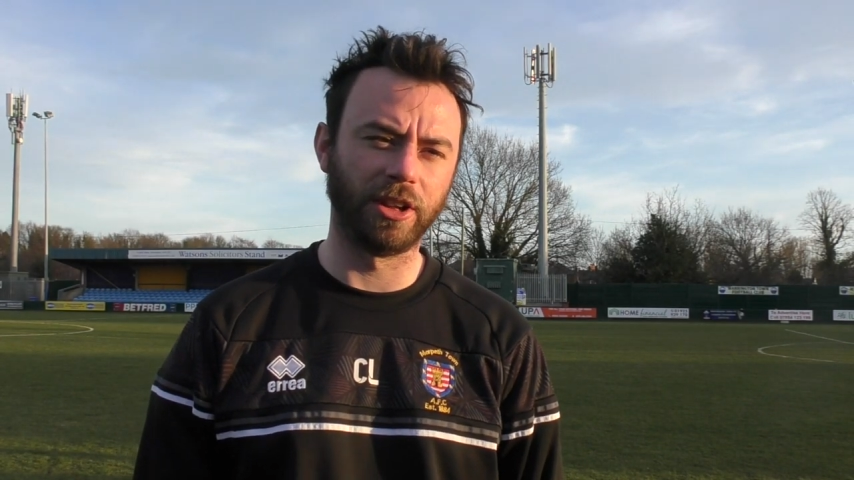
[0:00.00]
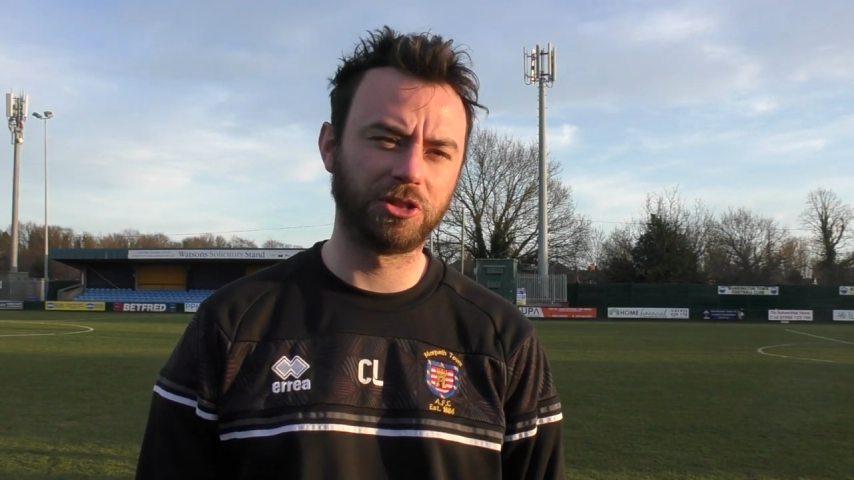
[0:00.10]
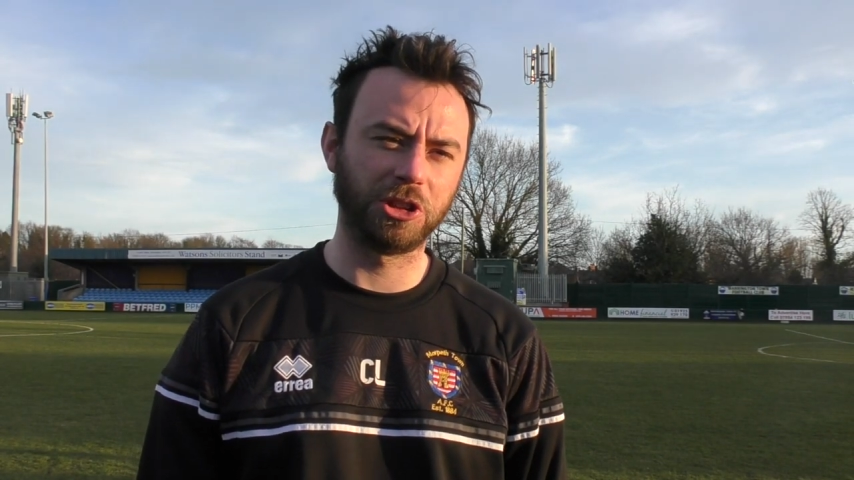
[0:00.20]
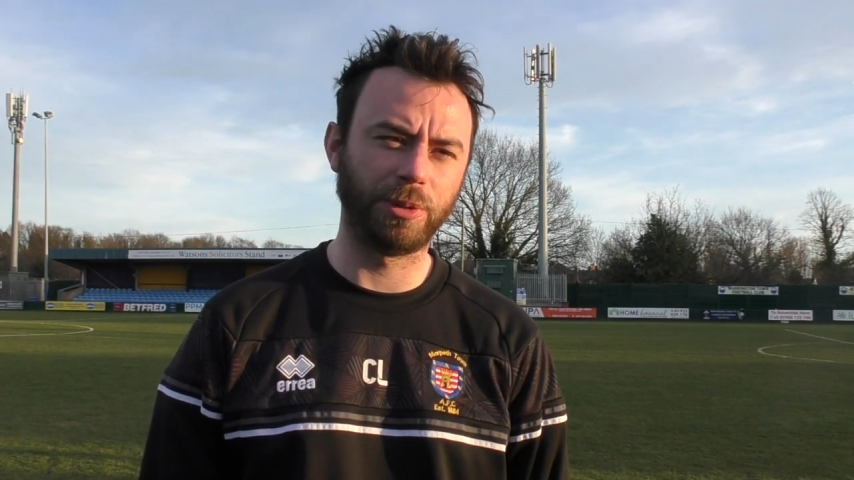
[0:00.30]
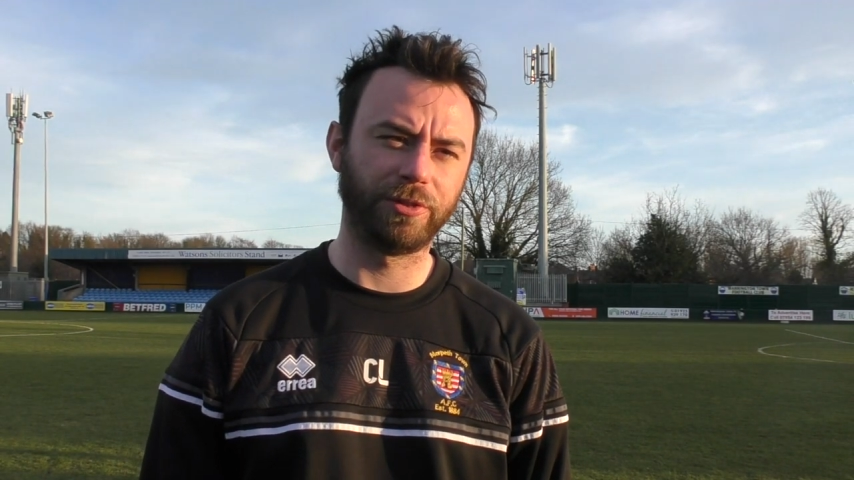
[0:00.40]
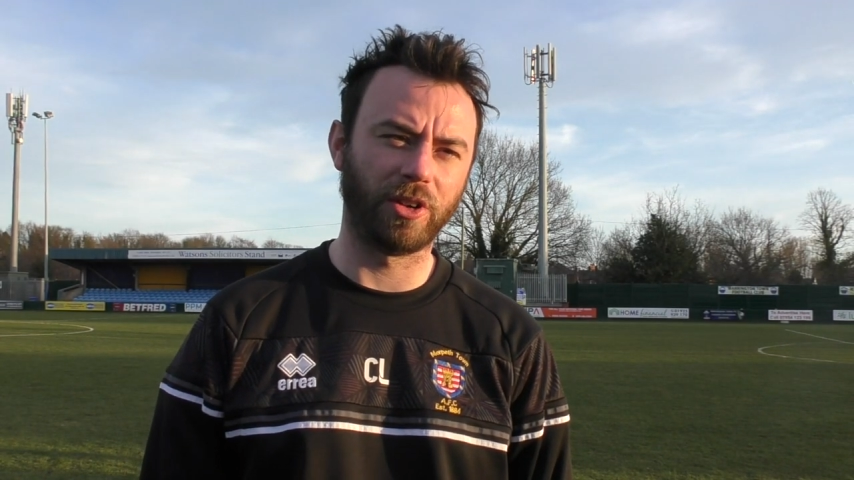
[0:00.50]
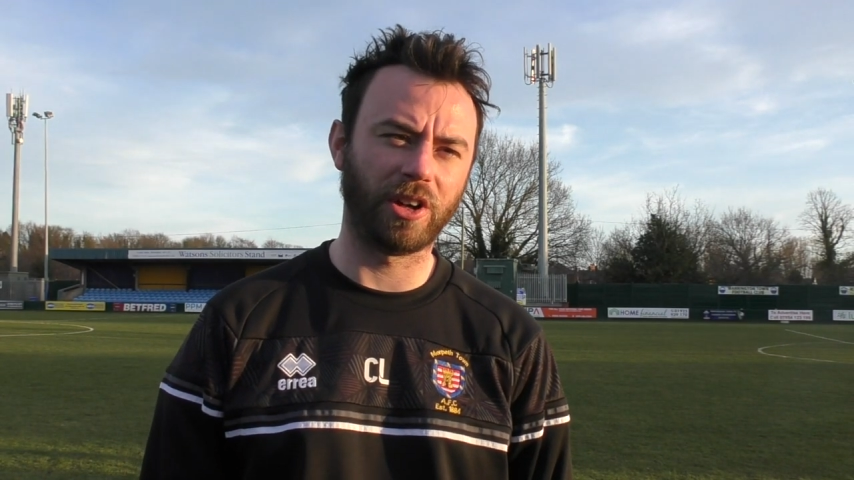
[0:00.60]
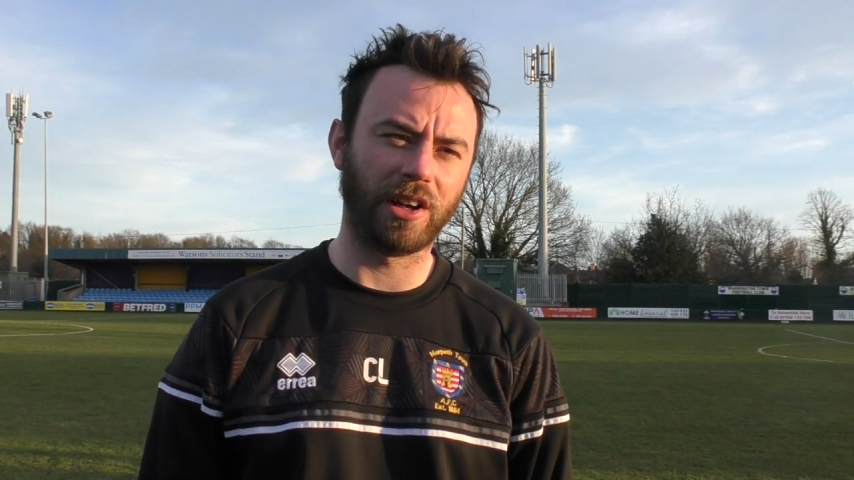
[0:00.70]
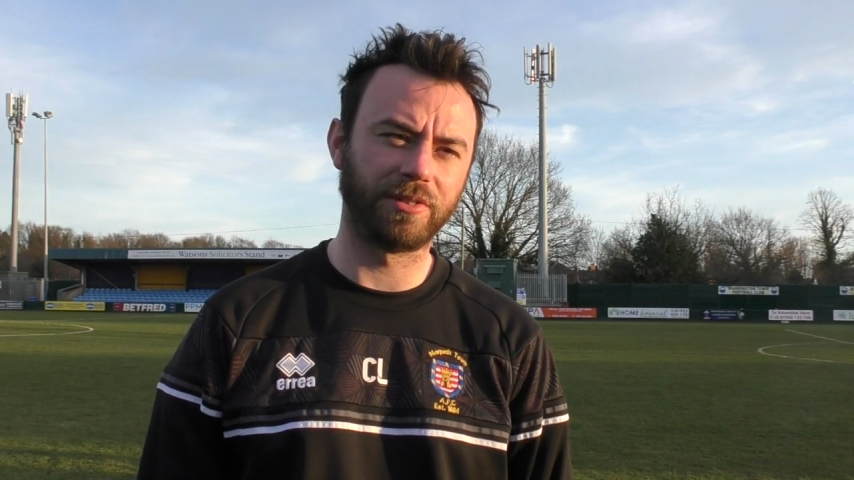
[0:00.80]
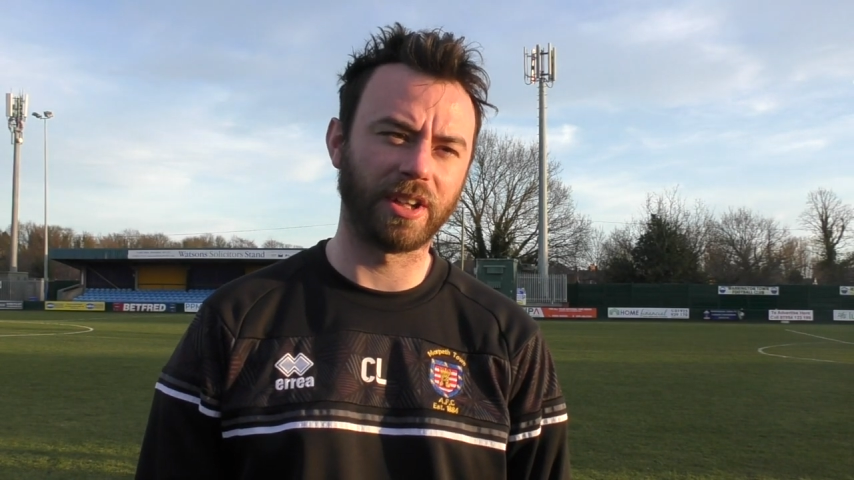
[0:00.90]
off just before
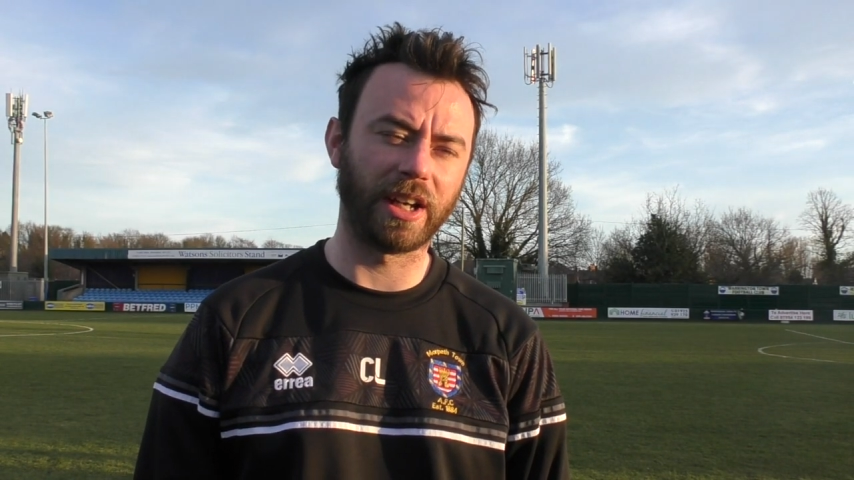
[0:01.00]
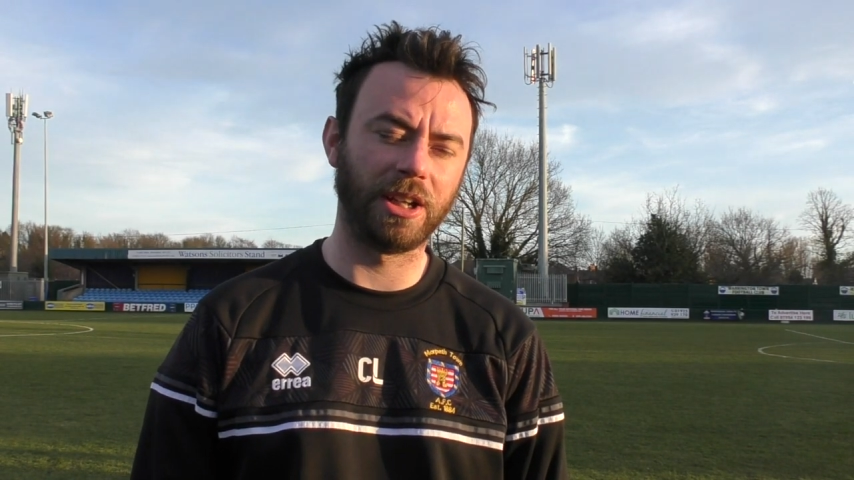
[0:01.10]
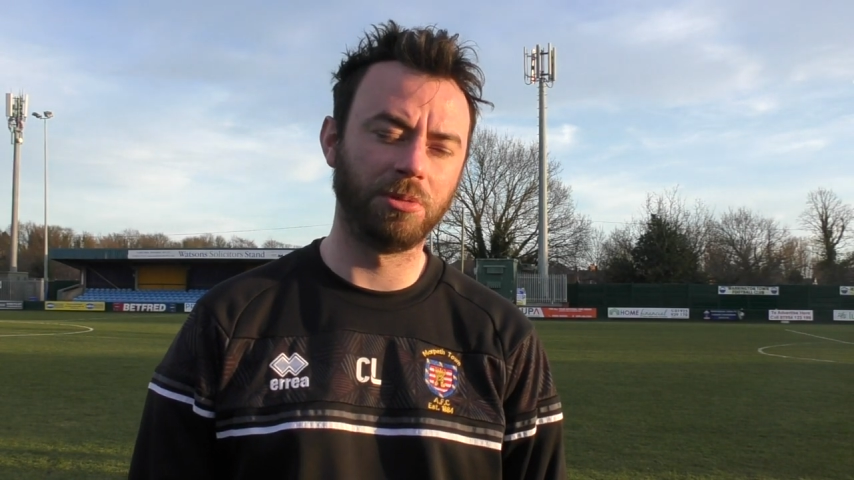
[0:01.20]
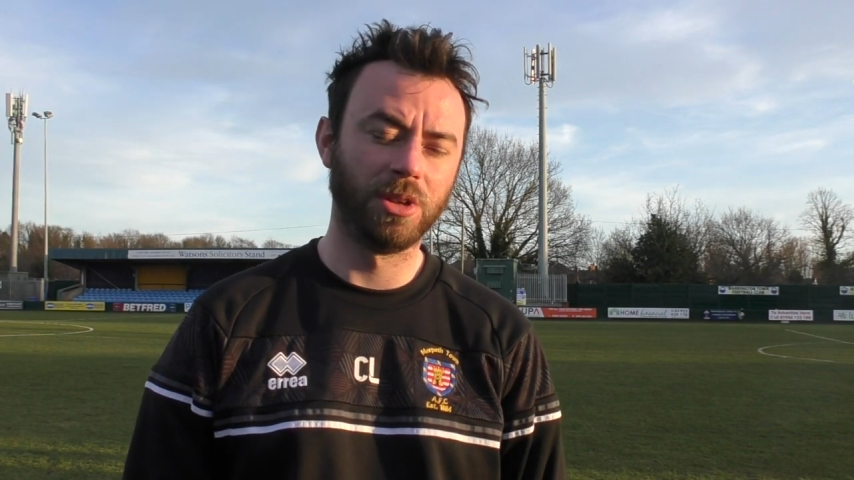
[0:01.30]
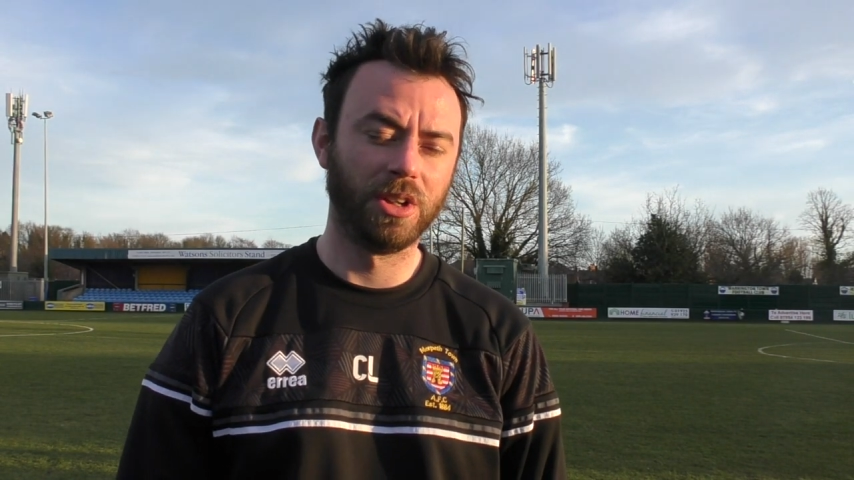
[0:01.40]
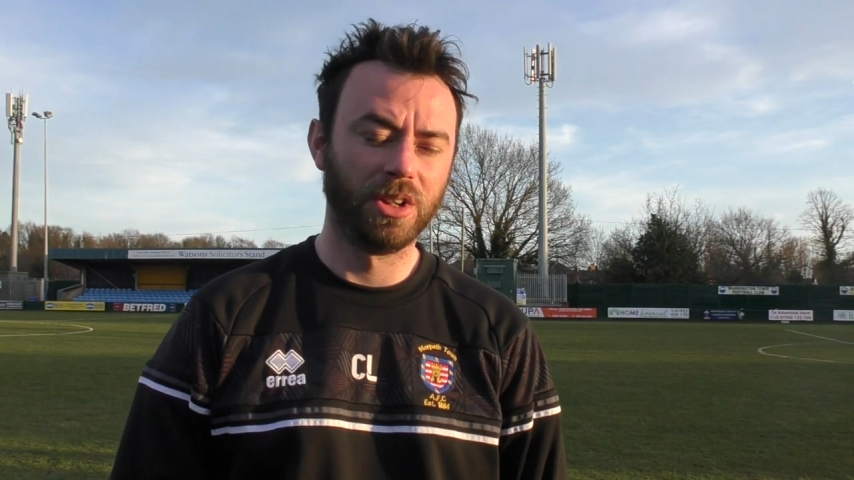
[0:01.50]
half-time.